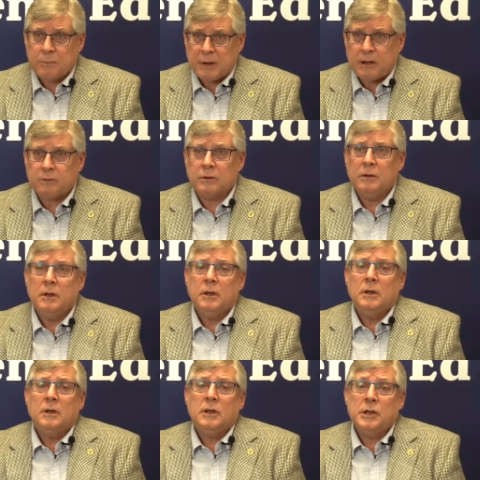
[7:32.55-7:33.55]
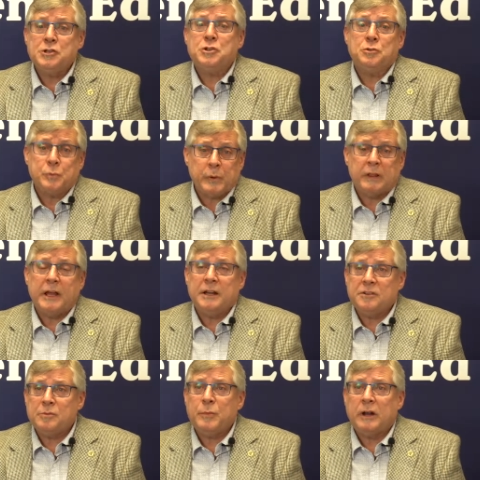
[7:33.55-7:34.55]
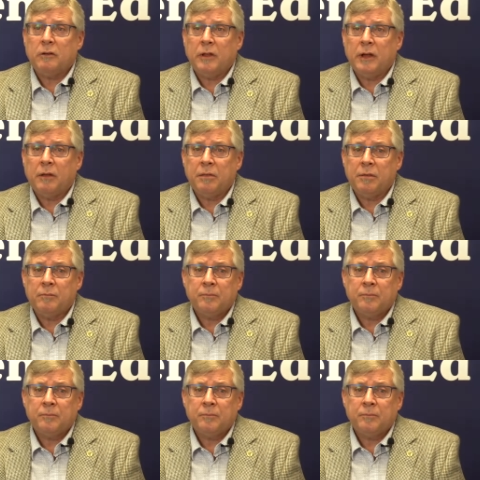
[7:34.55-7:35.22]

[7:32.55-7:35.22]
about issues related to mental health.